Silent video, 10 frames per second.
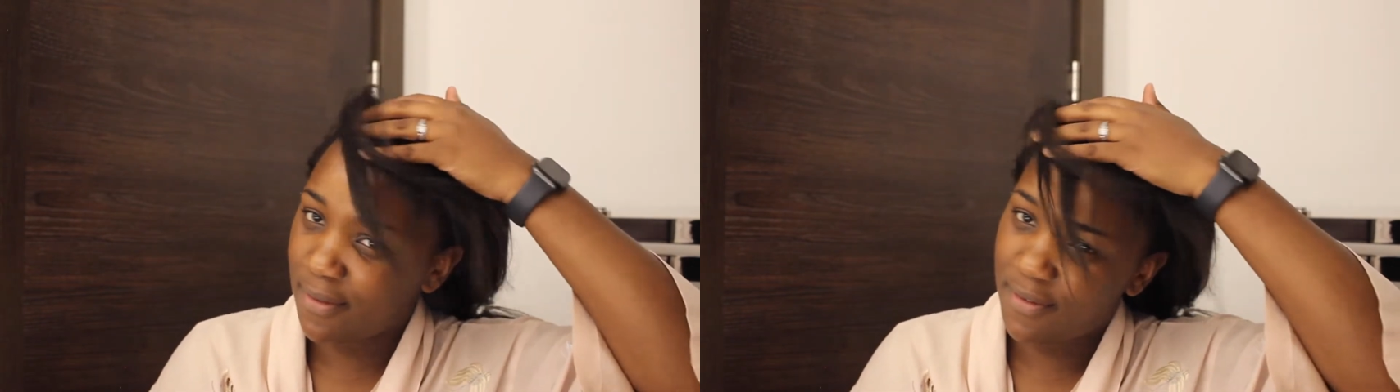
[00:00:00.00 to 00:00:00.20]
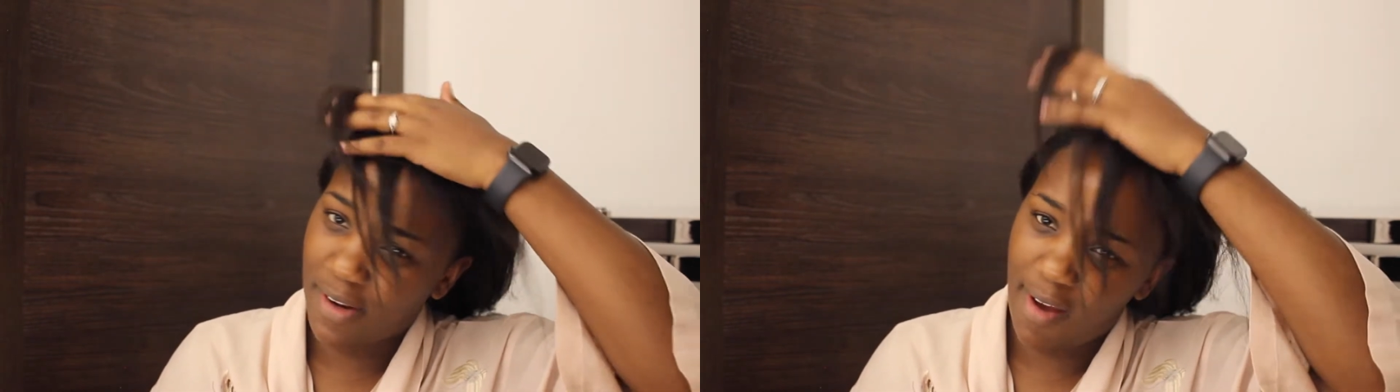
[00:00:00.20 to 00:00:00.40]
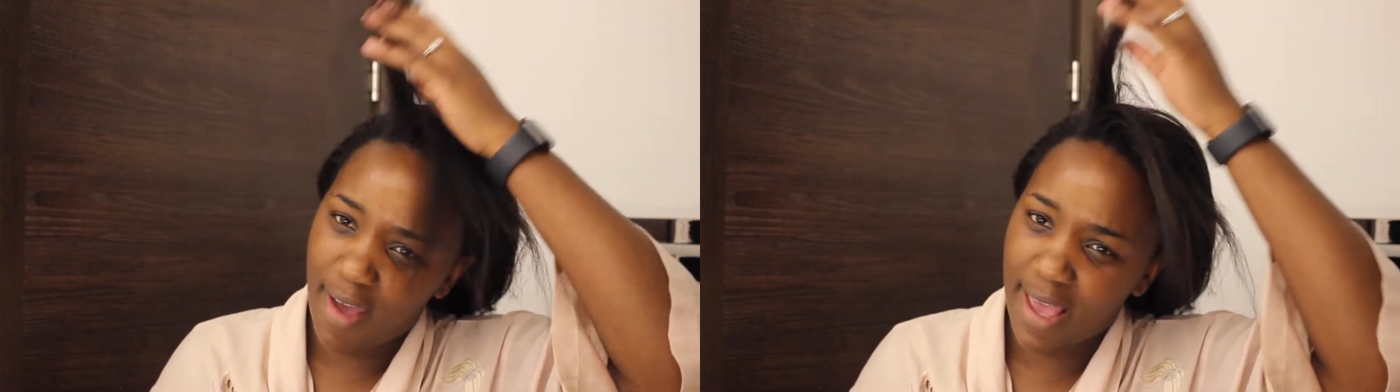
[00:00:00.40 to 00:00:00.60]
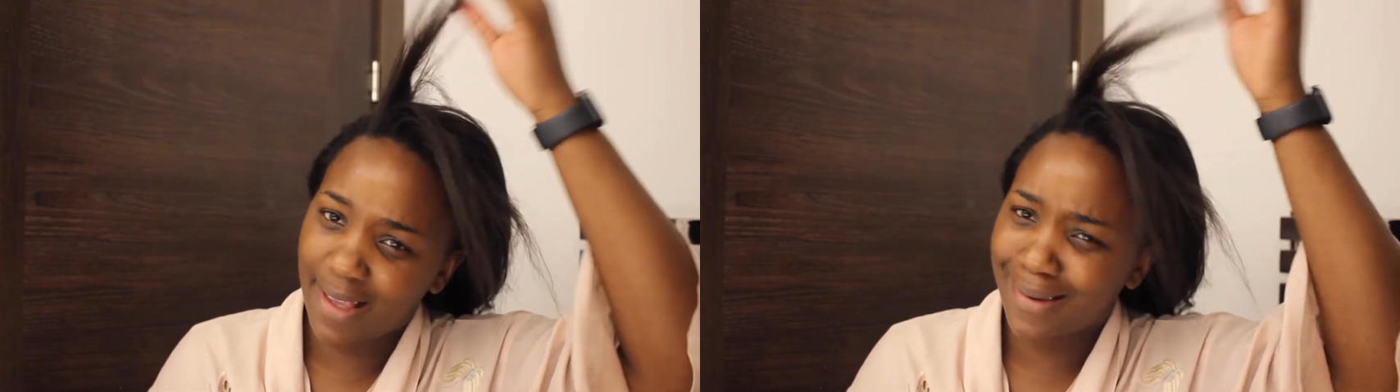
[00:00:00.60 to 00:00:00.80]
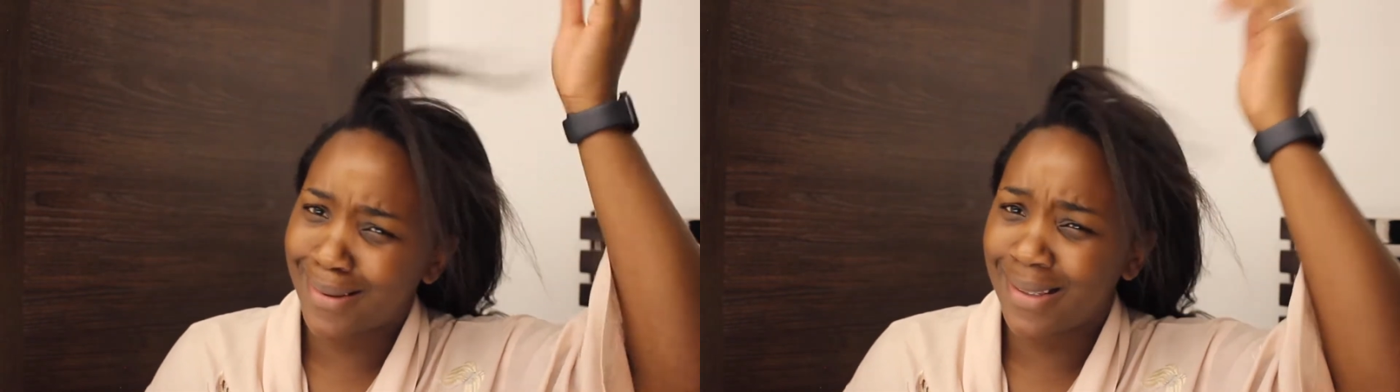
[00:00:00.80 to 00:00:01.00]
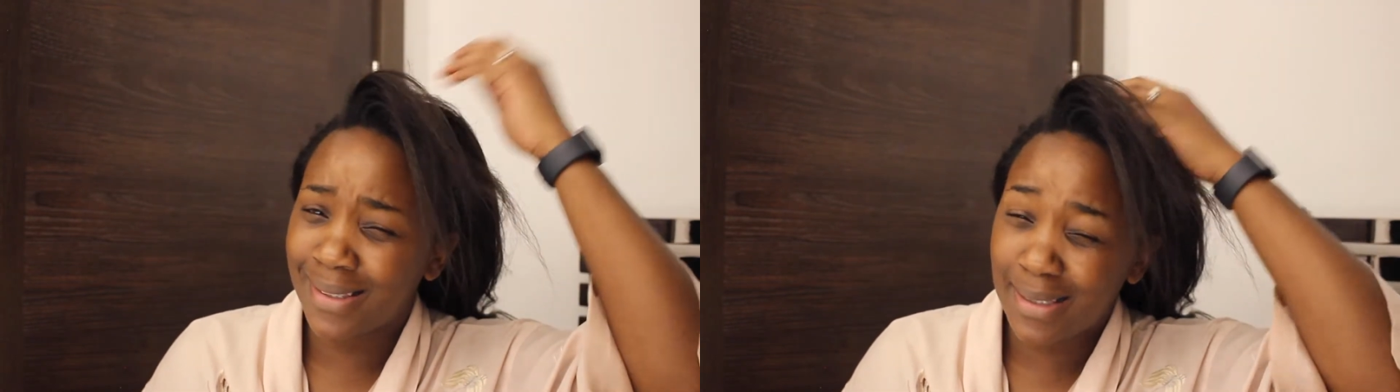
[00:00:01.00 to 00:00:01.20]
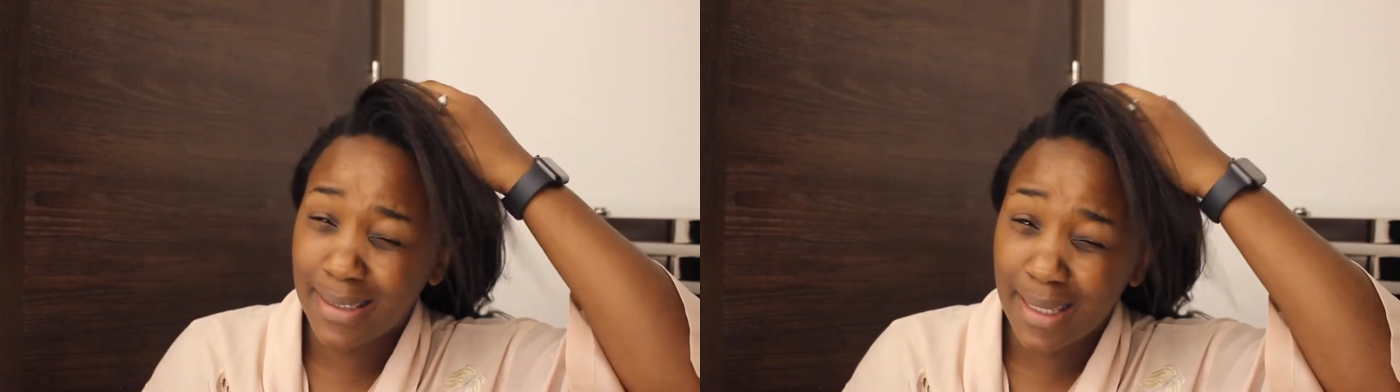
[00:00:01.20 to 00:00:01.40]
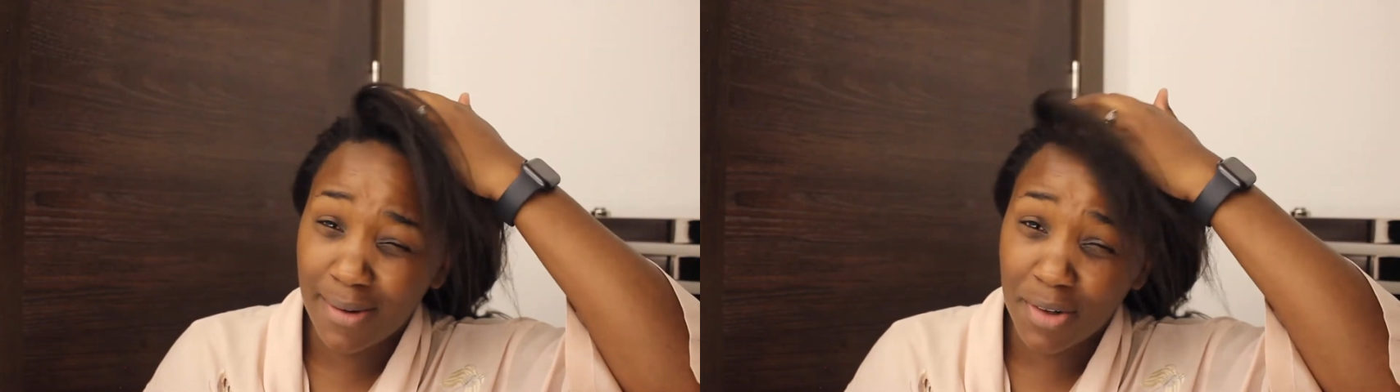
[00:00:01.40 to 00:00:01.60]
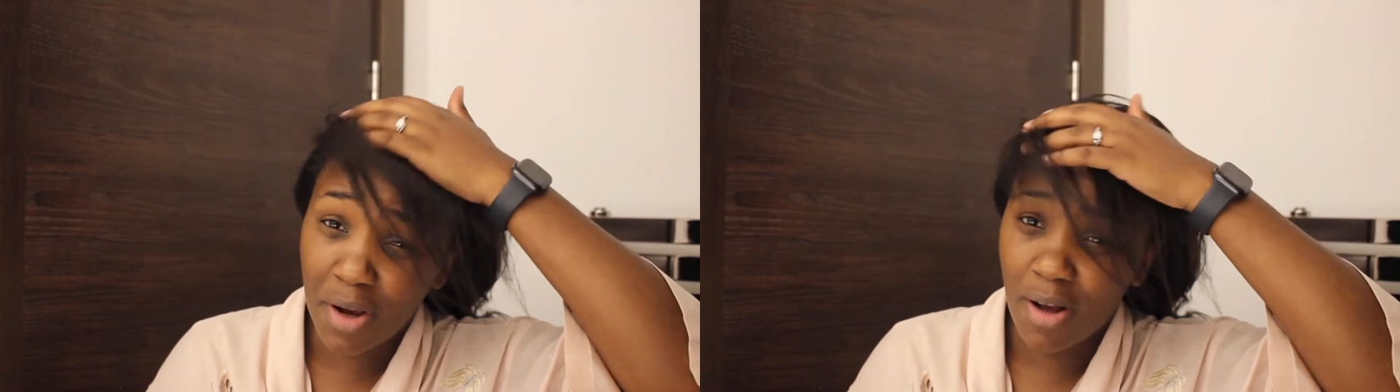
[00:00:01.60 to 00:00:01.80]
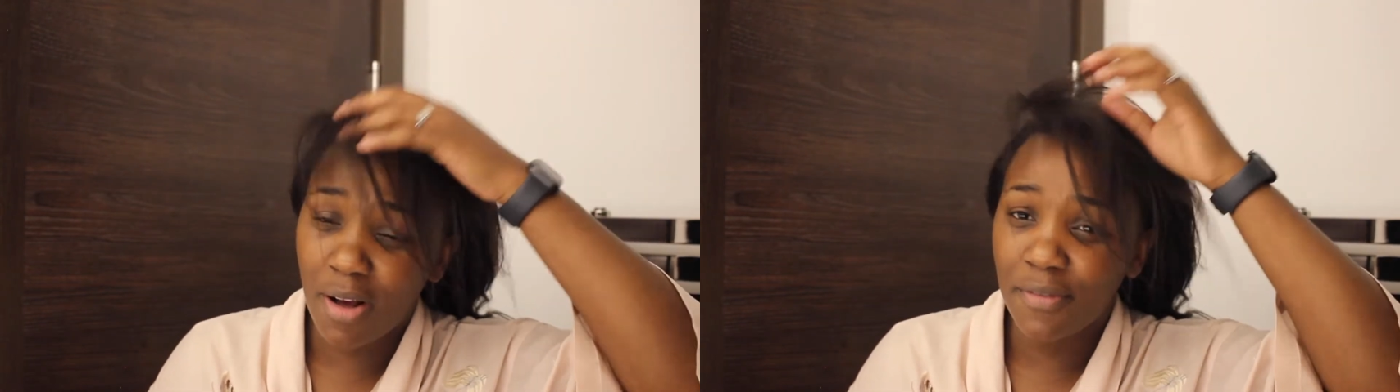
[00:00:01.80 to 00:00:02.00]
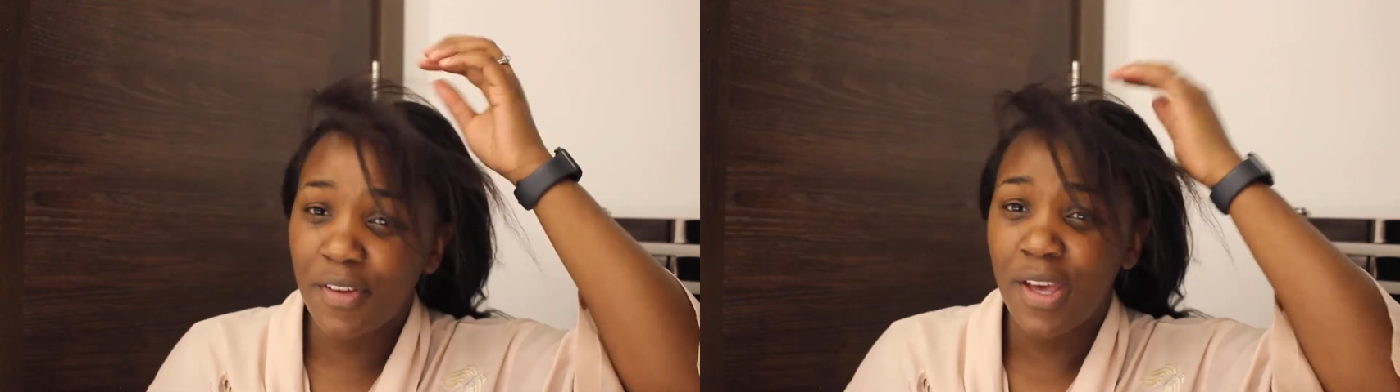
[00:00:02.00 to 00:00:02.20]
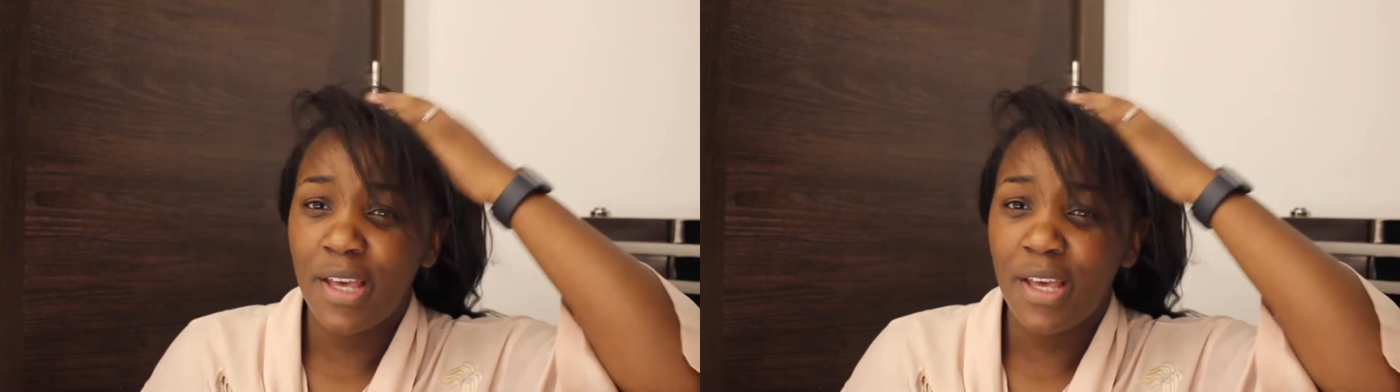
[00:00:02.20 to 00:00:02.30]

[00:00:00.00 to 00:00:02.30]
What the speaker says: for like a year and a half.